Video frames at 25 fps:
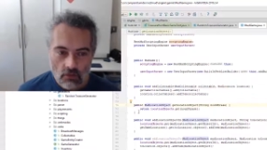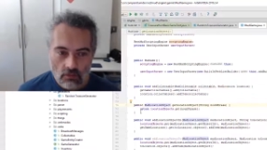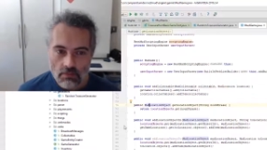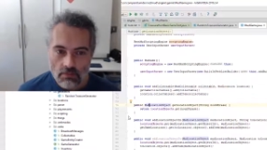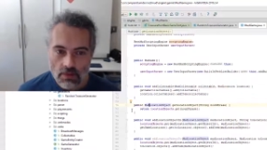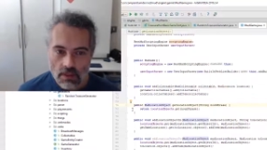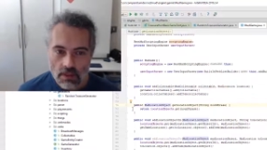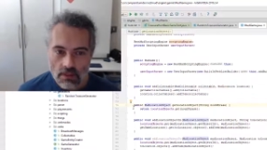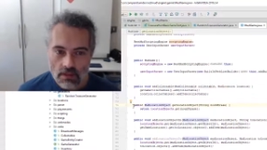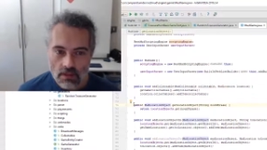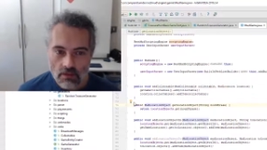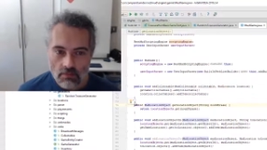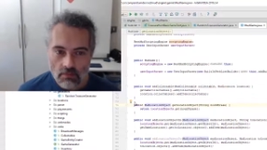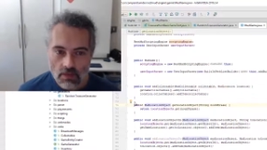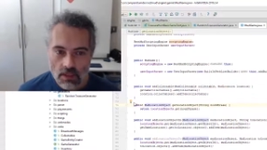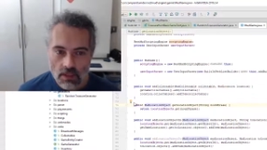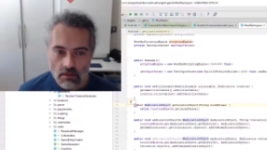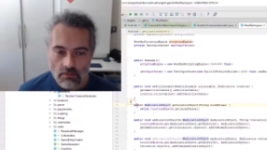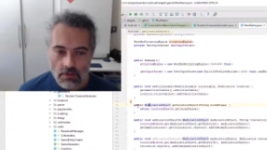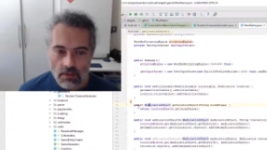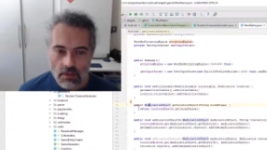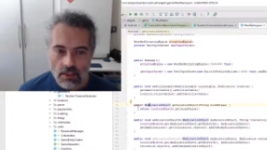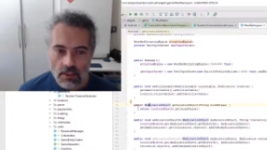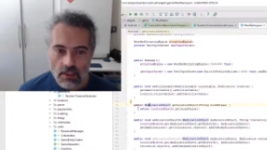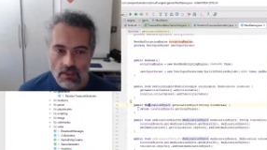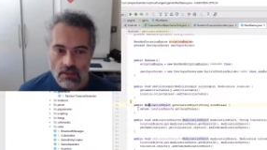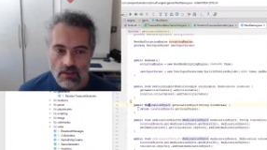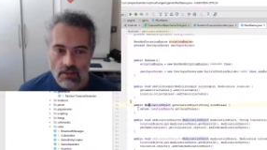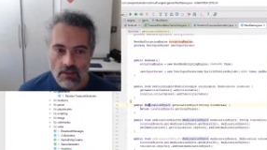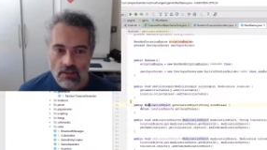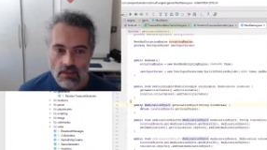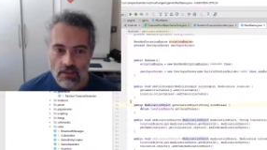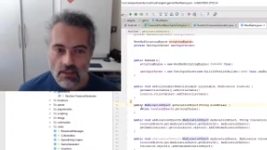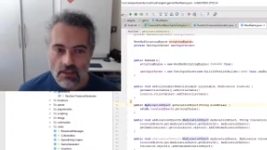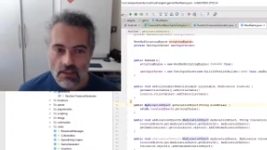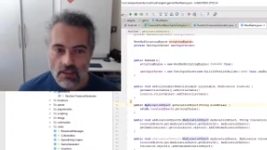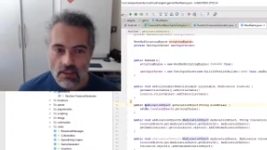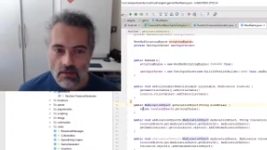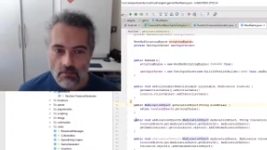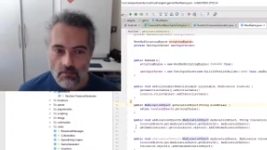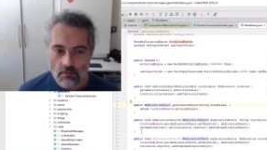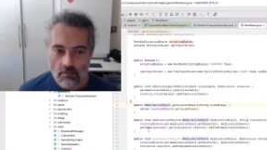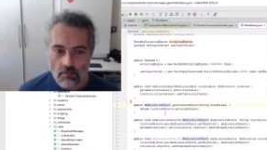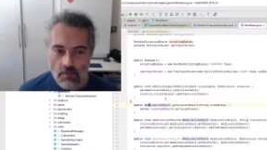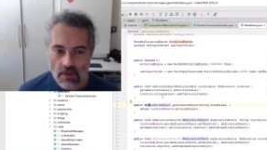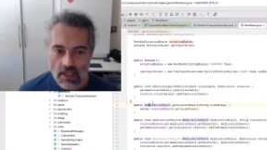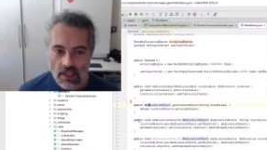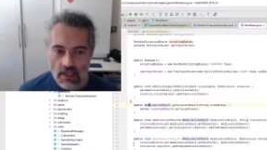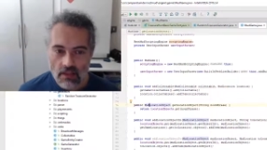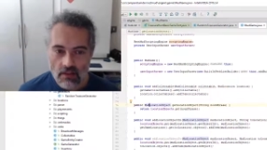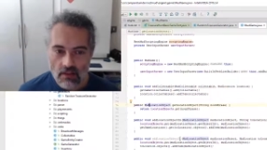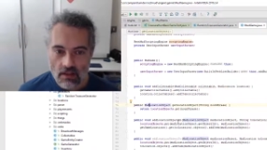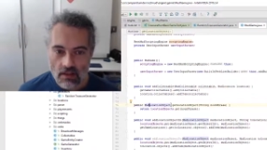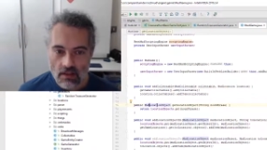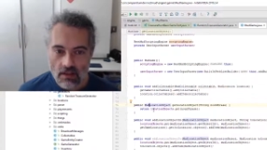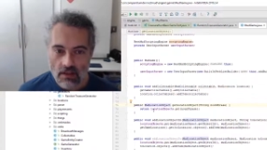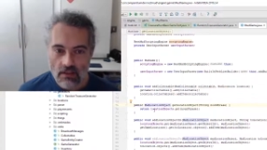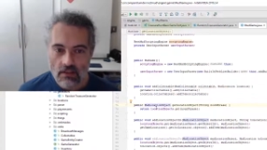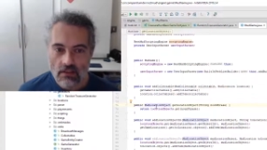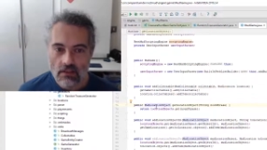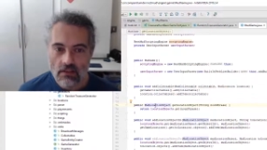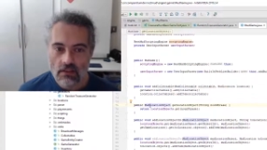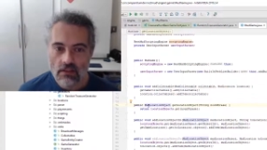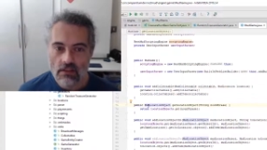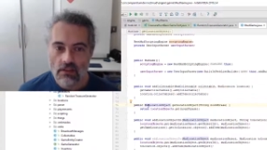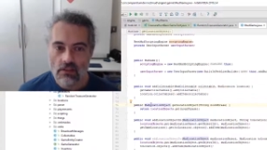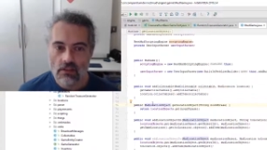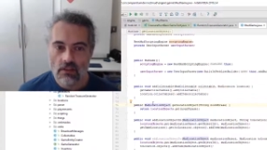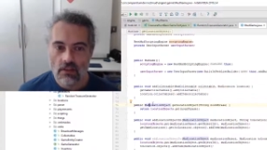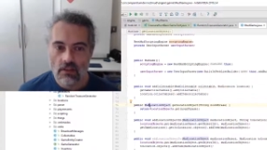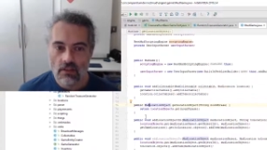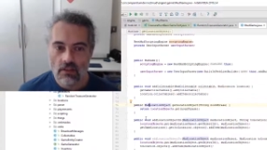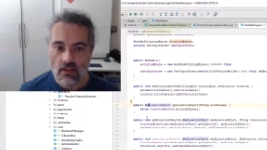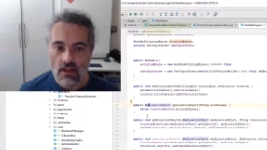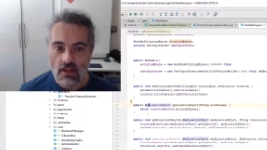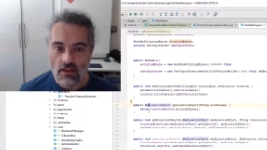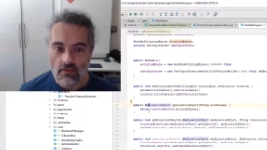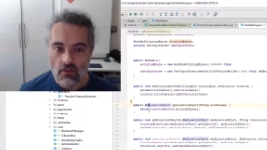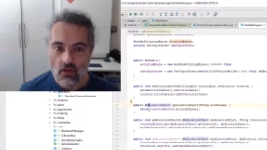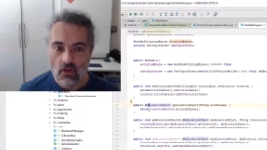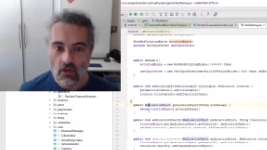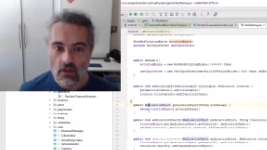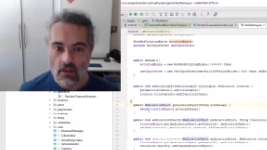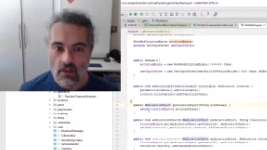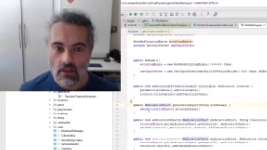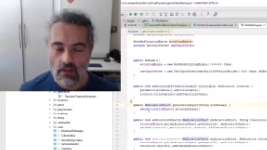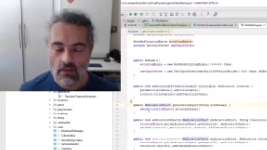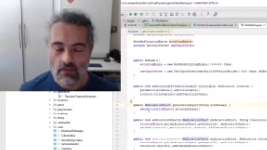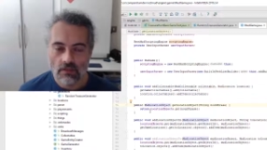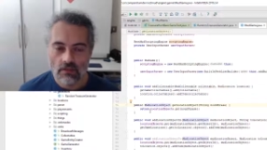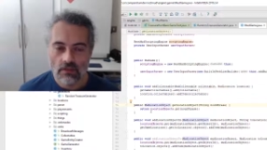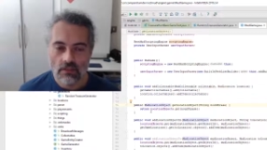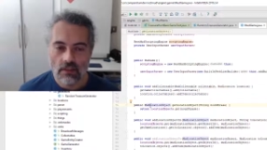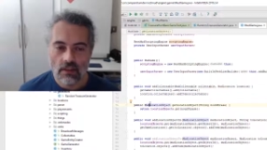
paste them up into the same area so that I've got it